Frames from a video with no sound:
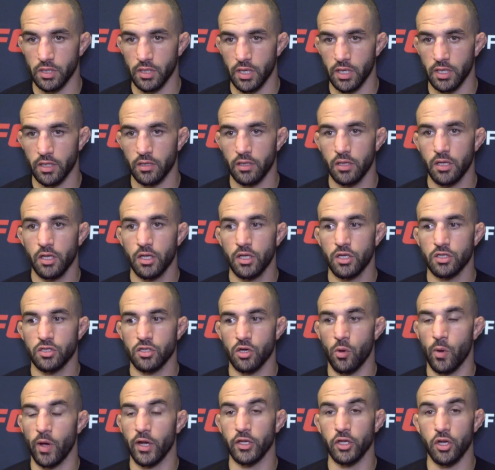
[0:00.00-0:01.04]
yet.
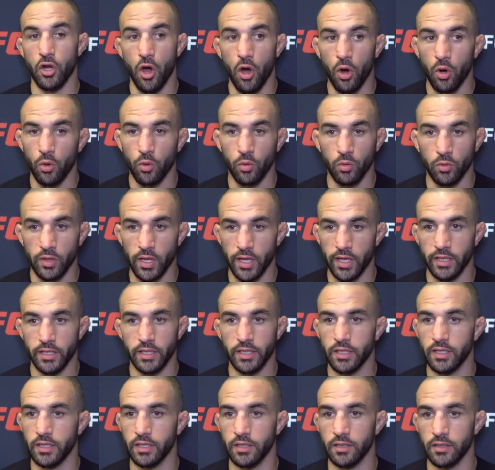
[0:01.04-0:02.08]
So I know that
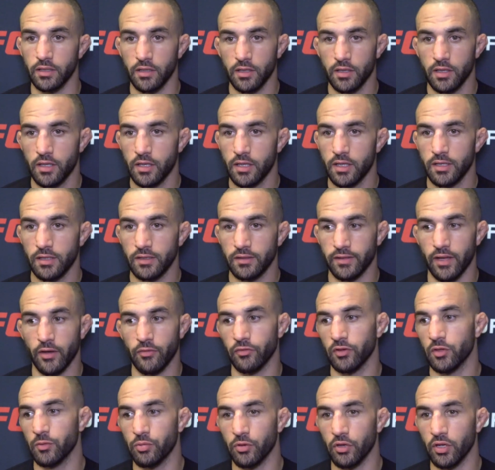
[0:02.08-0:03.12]
he
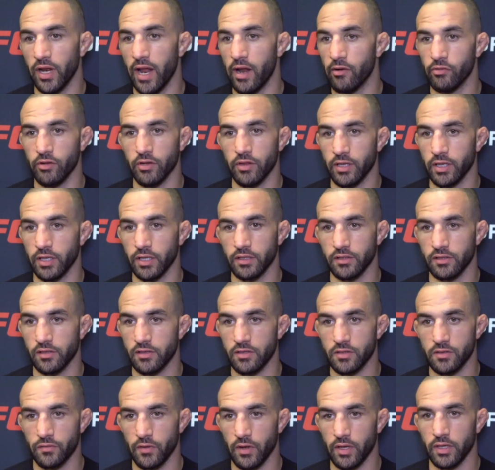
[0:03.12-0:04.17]
definitely put everything into
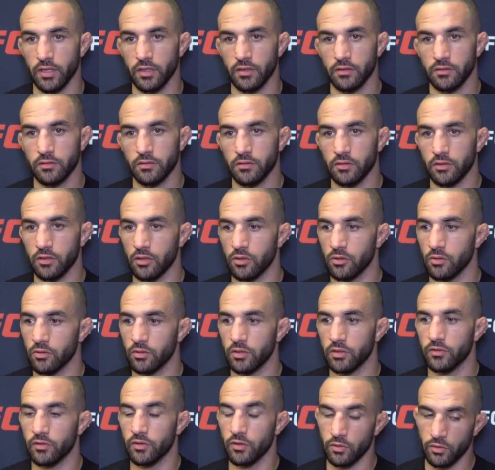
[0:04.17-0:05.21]
this fight, you know,
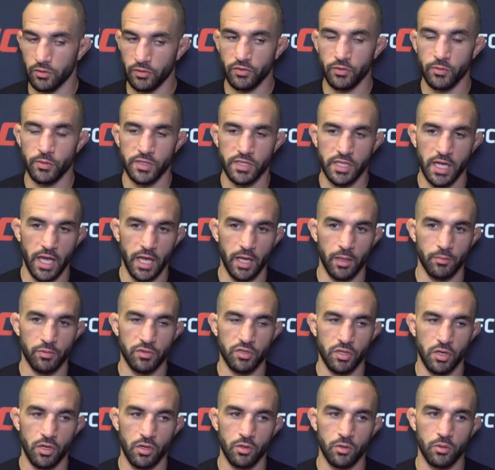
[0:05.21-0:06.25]
into, into his camp.
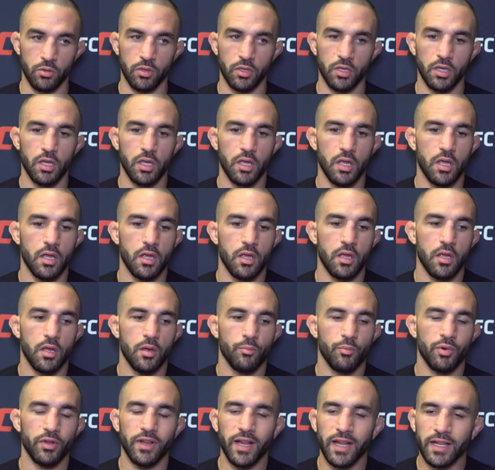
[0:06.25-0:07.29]
So,
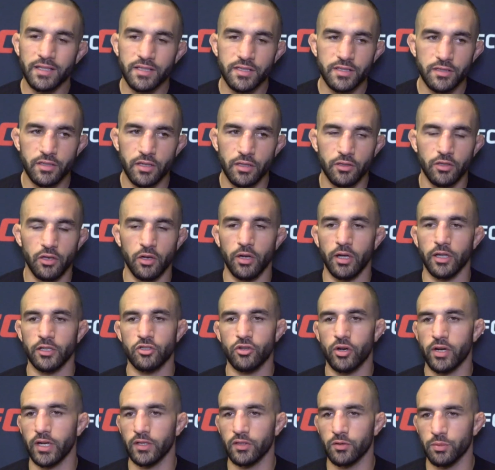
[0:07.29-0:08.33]
but that's, you know, I
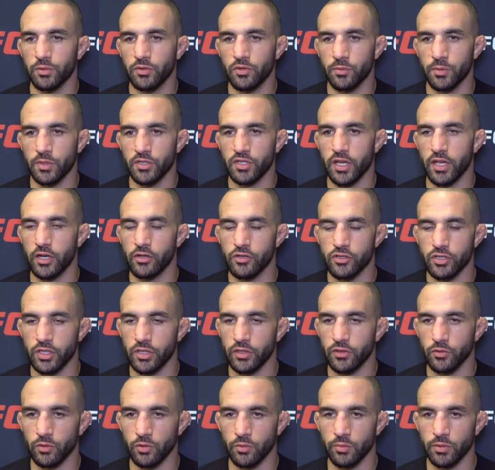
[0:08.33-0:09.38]
try not to put too much energy
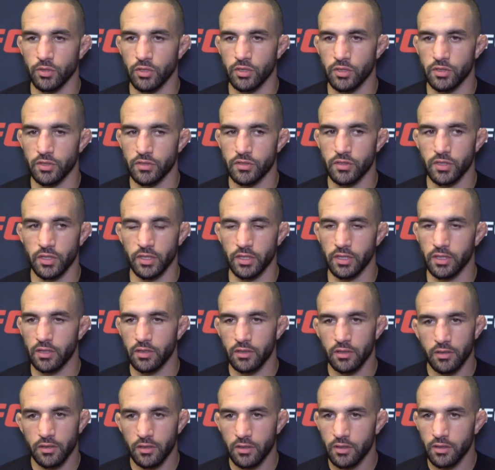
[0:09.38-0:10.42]
into it because, like,